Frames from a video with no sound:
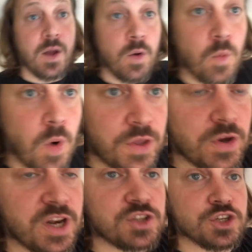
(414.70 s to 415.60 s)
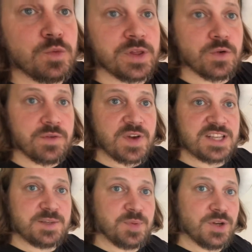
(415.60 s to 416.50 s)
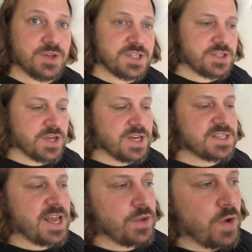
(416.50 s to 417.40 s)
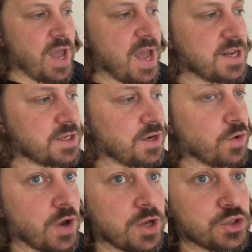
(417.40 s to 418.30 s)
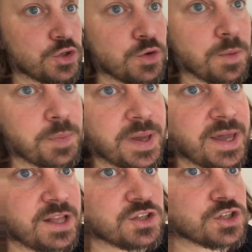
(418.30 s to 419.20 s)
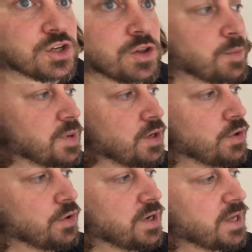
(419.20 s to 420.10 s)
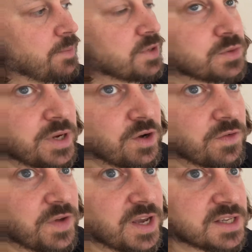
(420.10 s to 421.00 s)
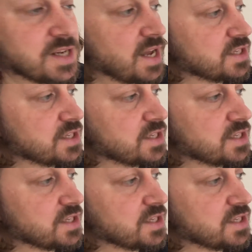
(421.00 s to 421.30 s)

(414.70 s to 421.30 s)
What you're going to do with your inflated balloons is you're going to take your hand and you're going to pinch the balloon in between your fingers like